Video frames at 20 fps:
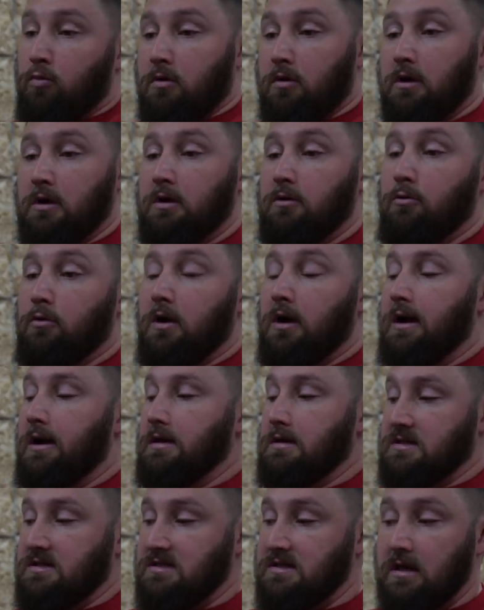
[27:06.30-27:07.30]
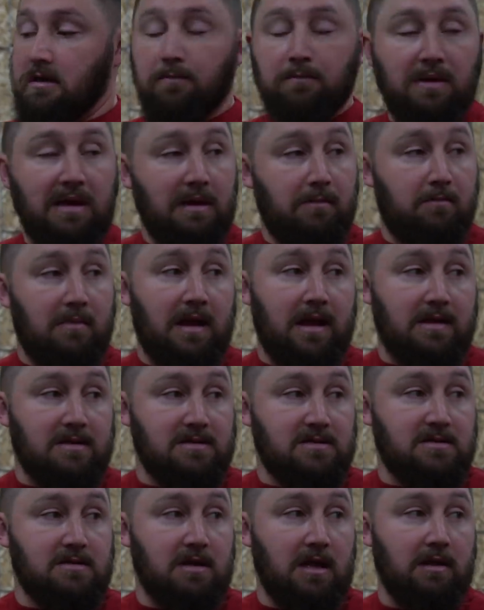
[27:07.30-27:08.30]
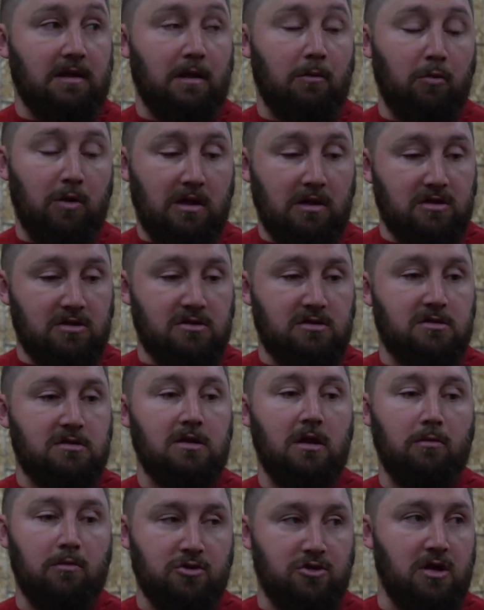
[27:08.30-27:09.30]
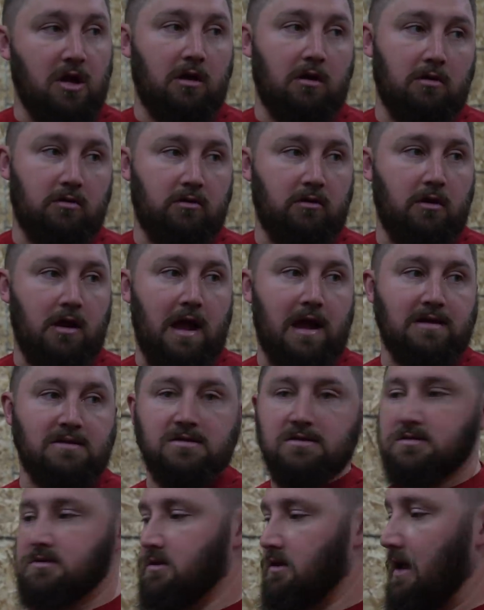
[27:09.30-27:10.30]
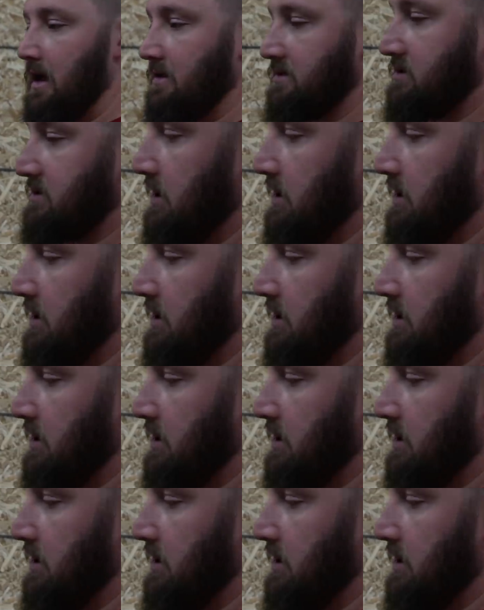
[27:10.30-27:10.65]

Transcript: we're gonna set a peep next, and then we can double check your third axis, the last